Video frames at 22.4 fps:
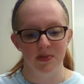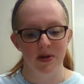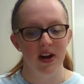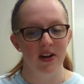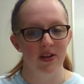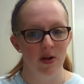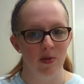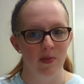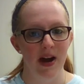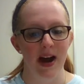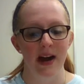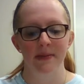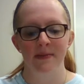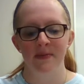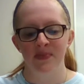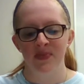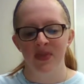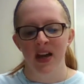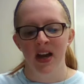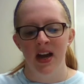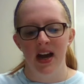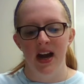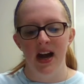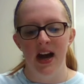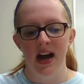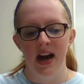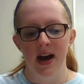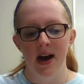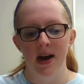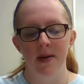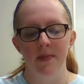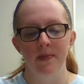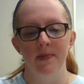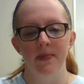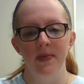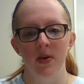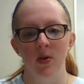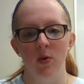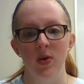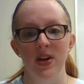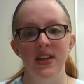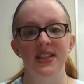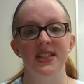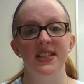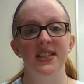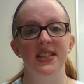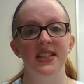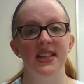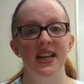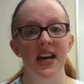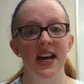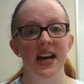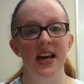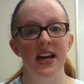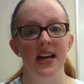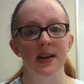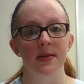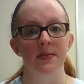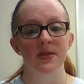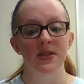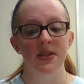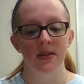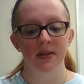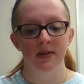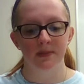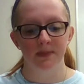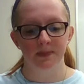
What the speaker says: but I'll go back. We skipped,